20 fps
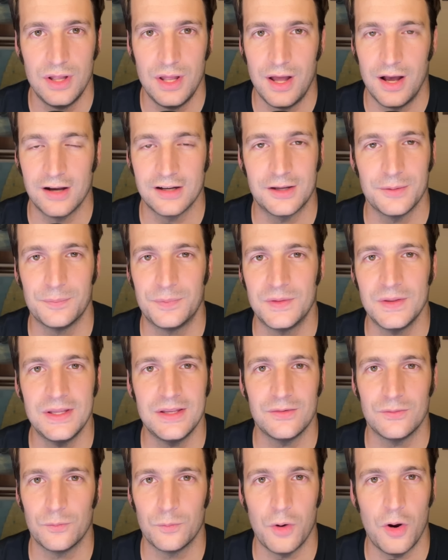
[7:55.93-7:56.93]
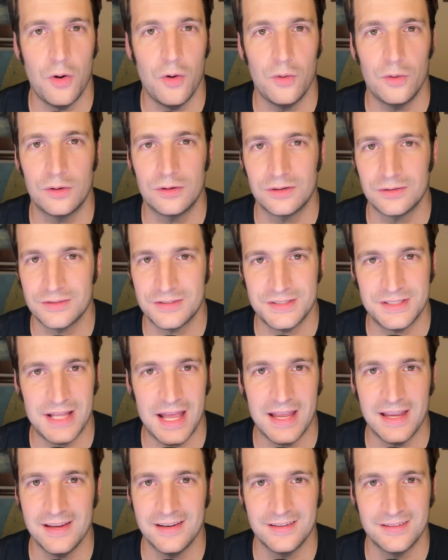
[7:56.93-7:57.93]
A complete rogue
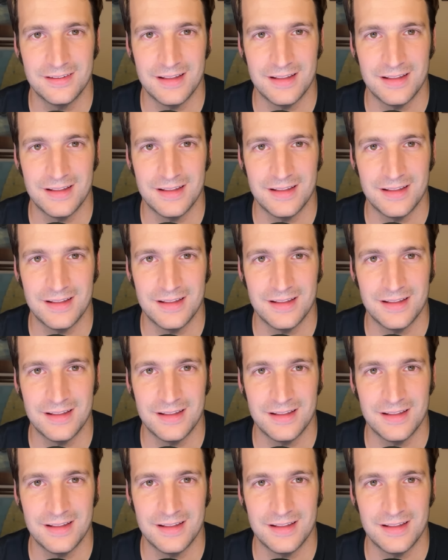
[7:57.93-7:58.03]
state